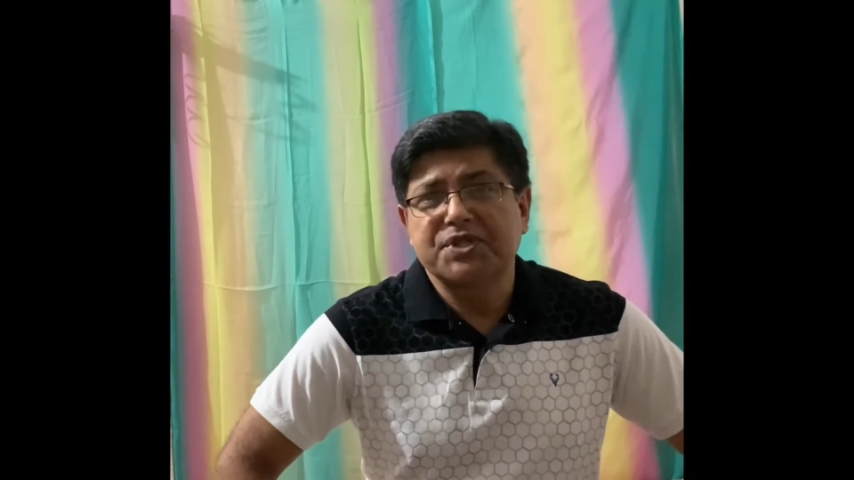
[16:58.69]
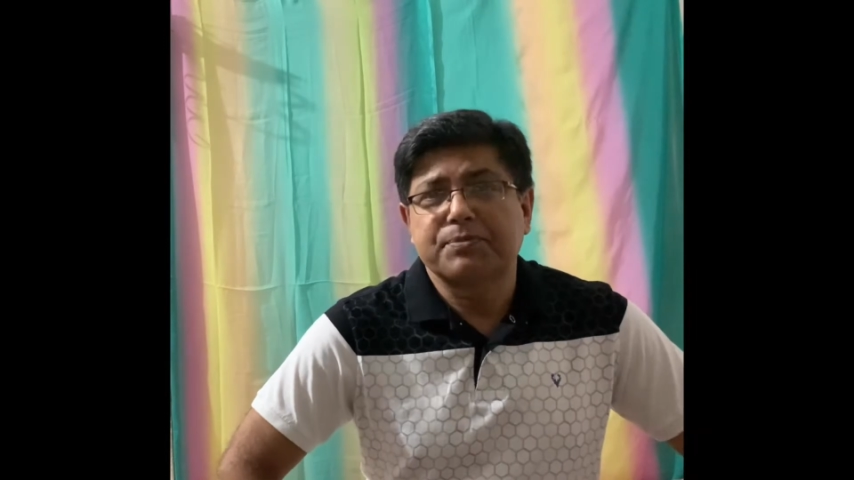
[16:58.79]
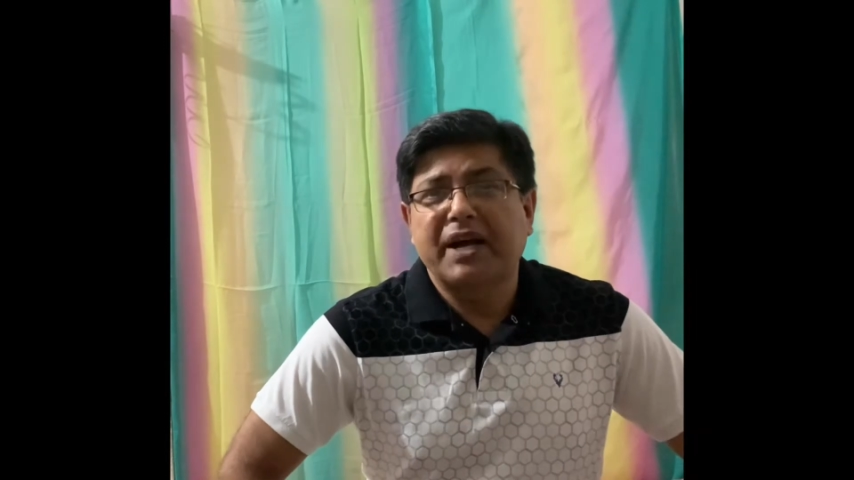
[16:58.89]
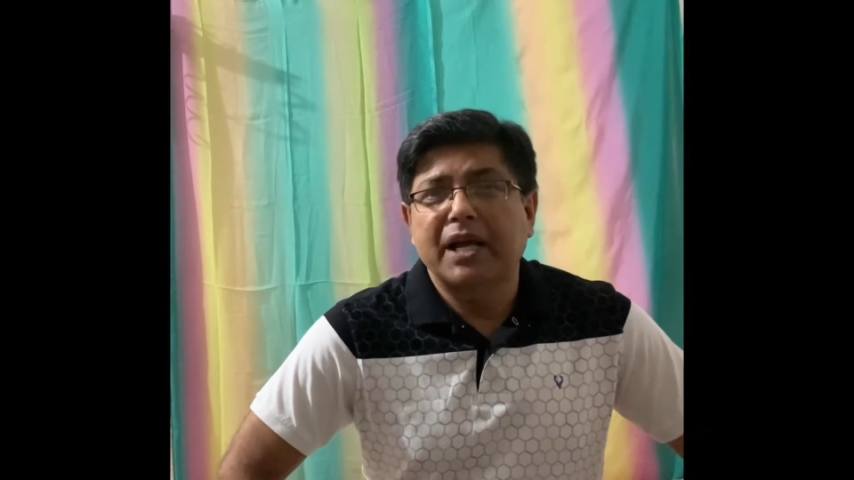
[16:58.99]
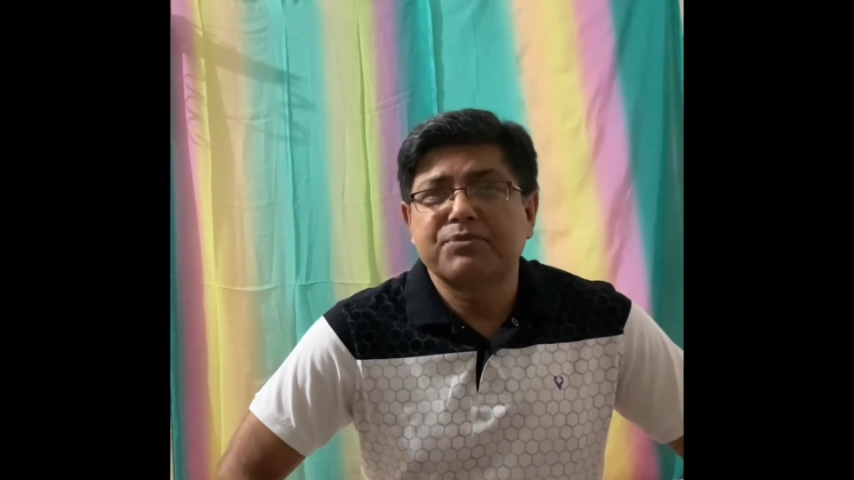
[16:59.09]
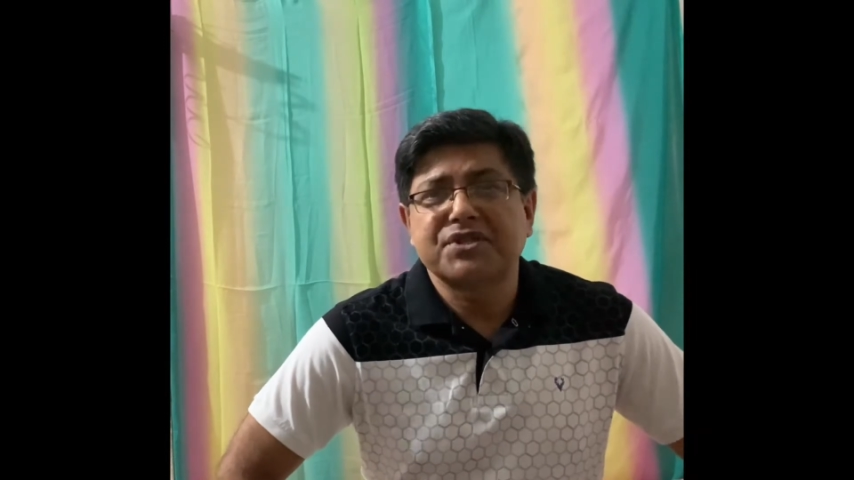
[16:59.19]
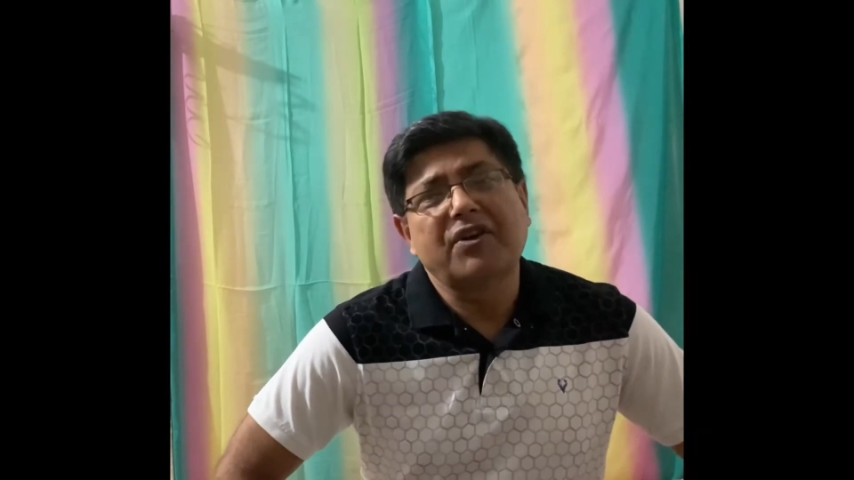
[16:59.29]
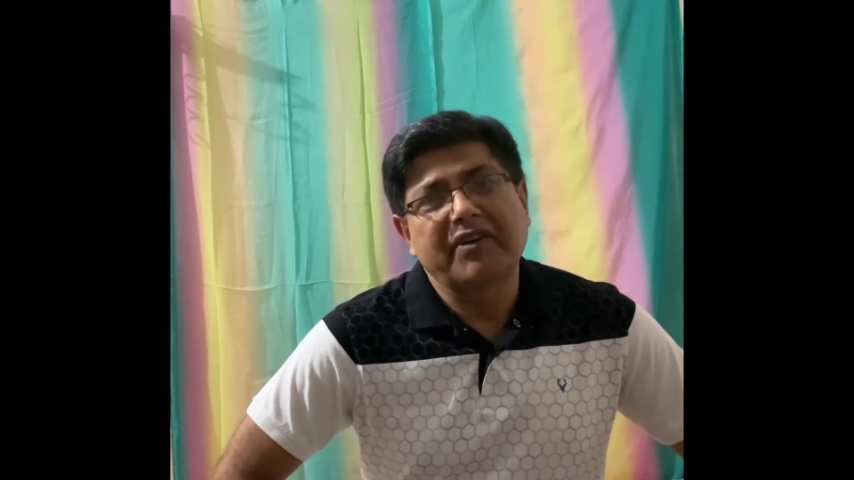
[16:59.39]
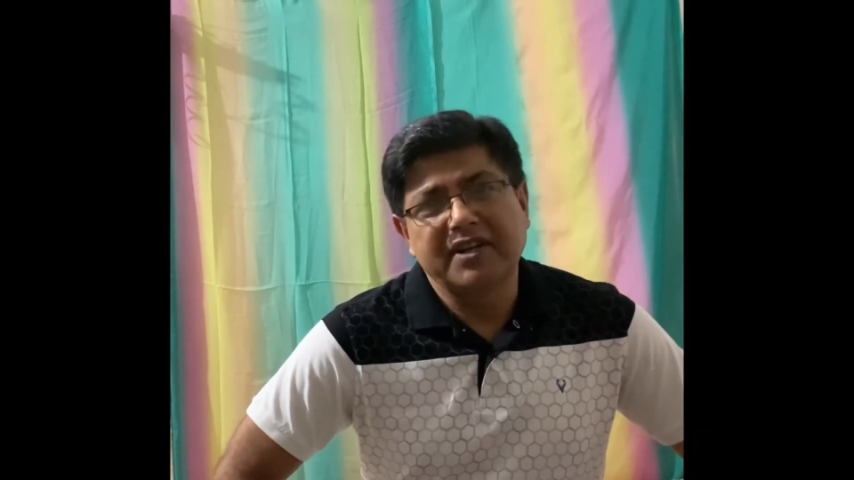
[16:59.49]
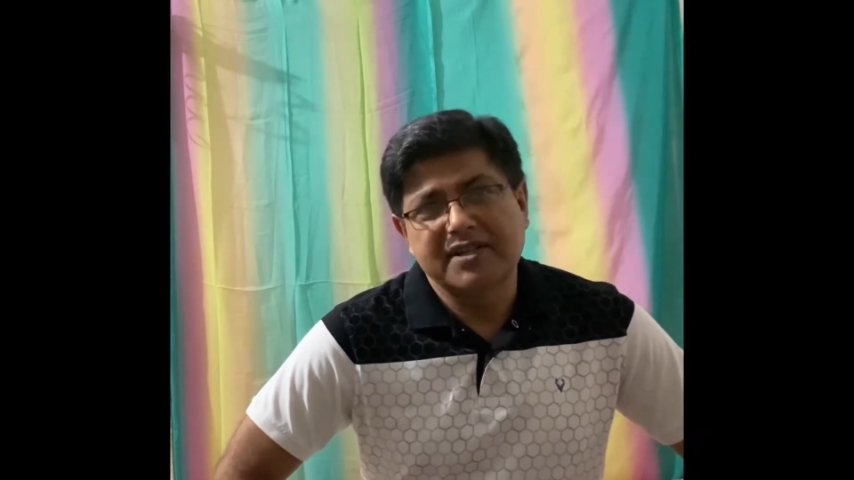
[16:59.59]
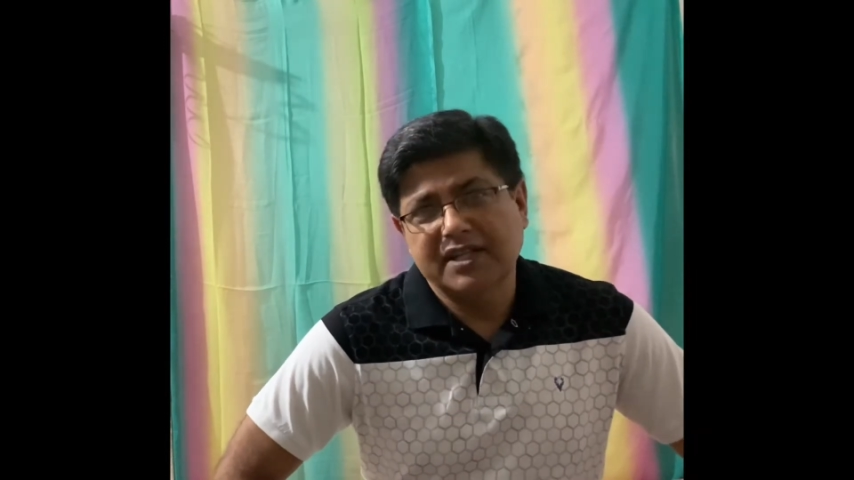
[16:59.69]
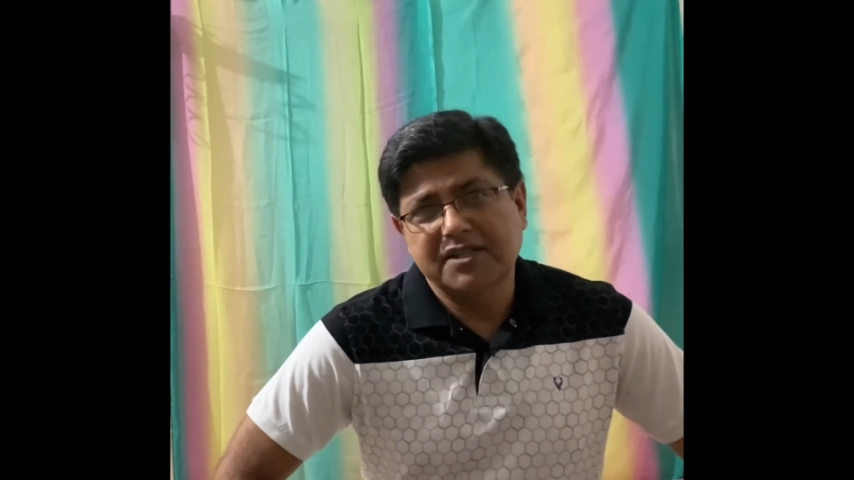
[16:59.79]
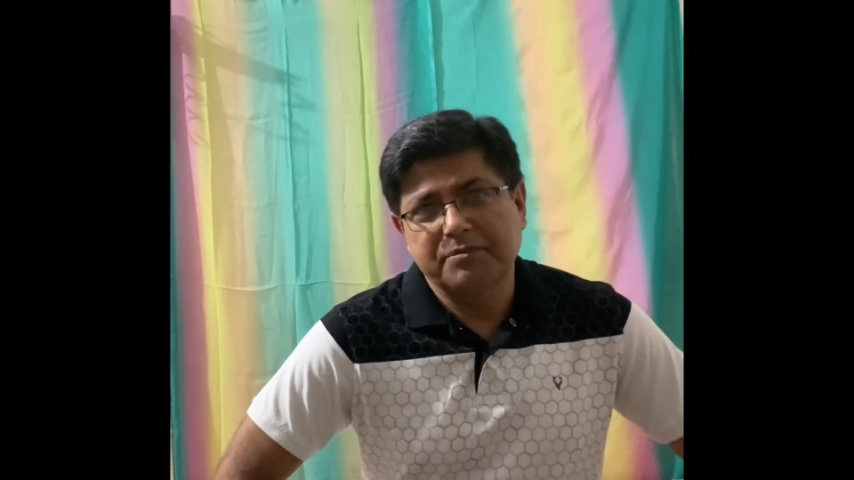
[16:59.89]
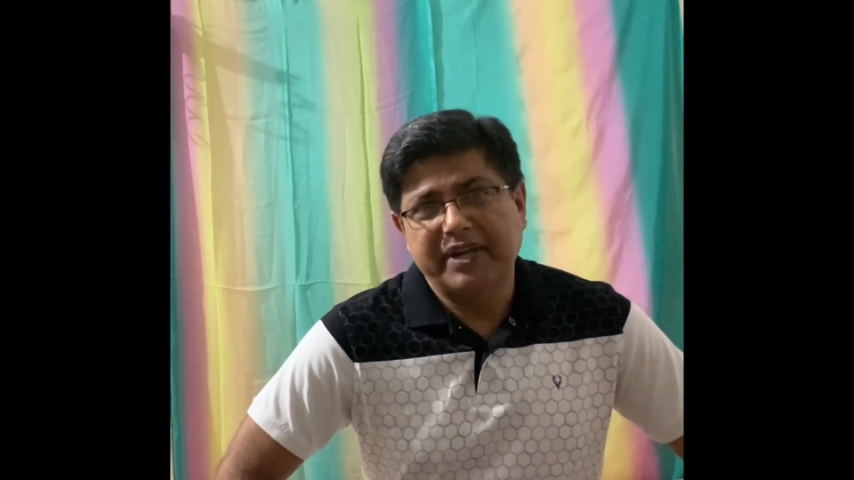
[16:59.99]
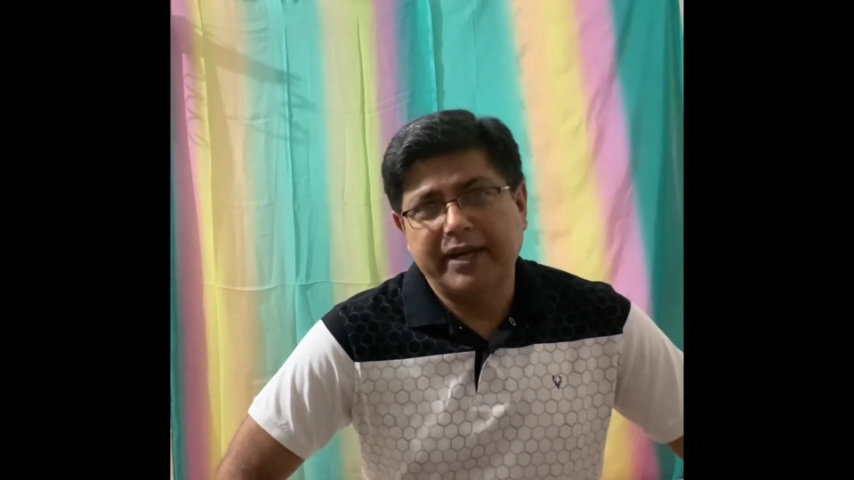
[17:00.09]
perhaps not
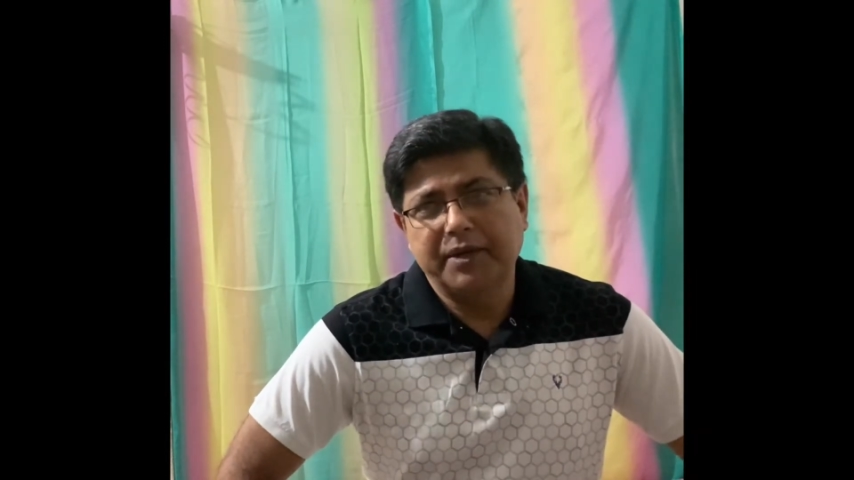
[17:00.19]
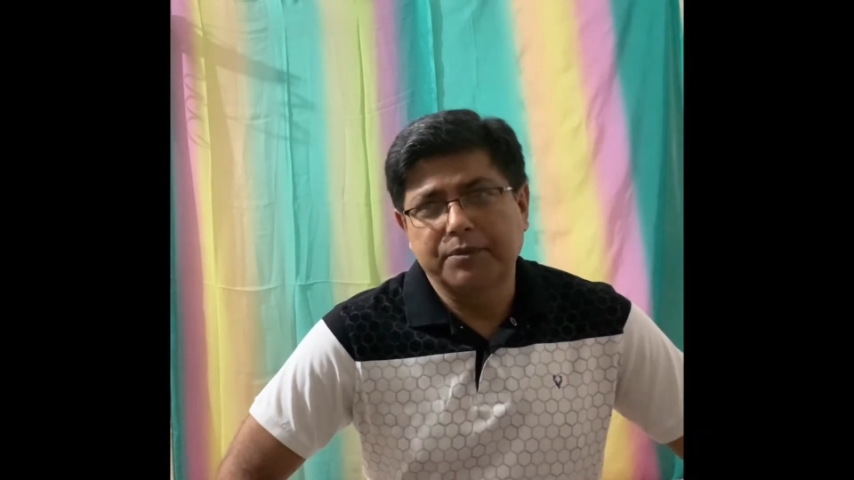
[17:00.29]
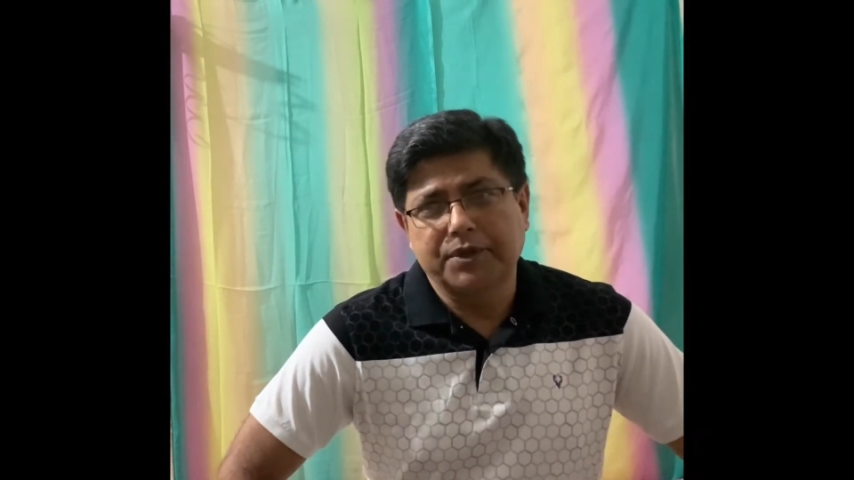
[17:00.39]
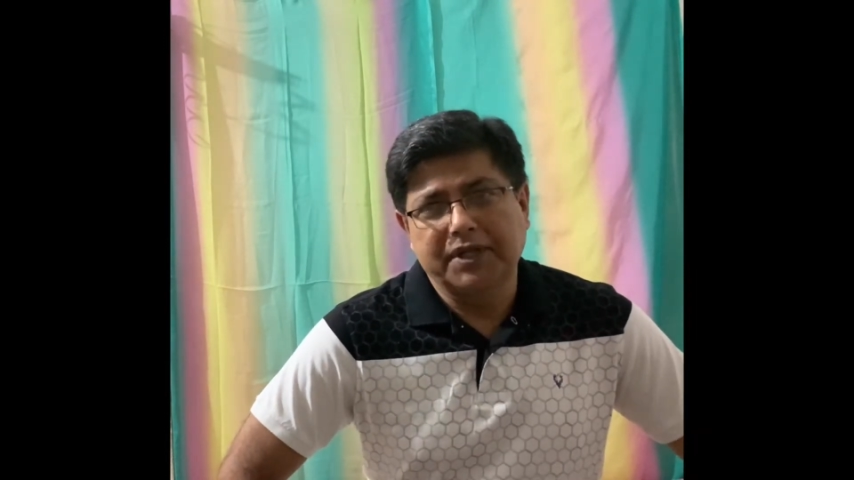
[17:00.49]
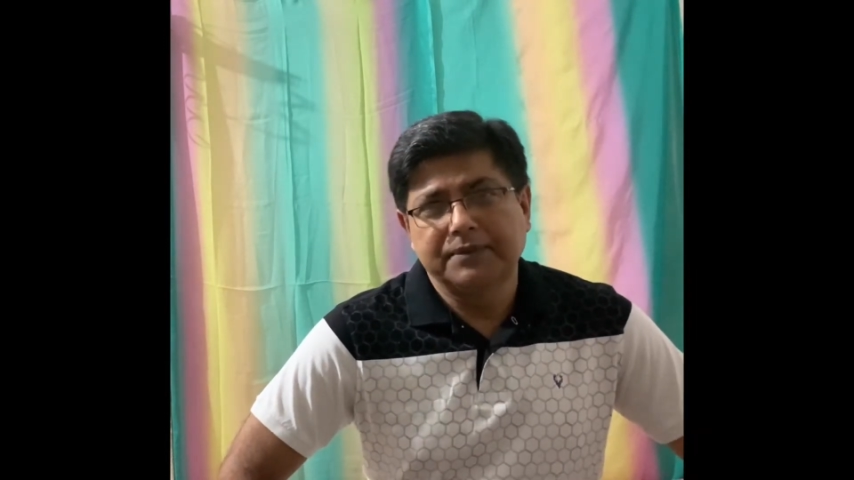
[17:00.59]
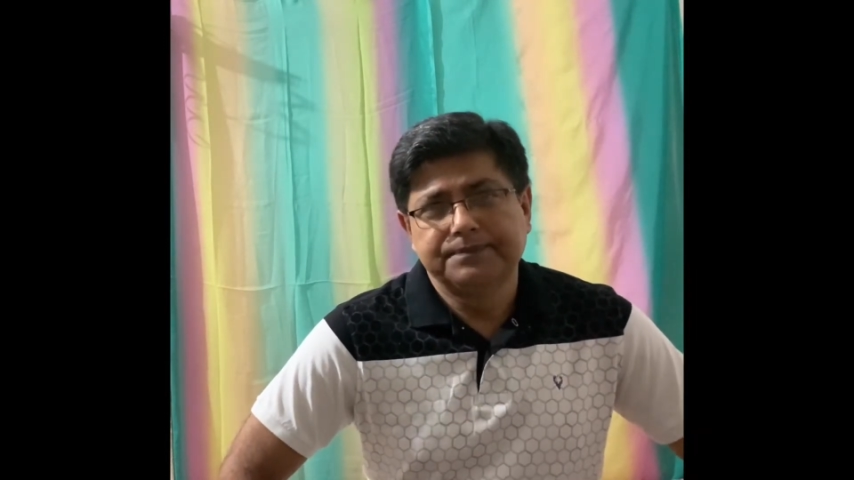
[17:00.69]
detected by anybody.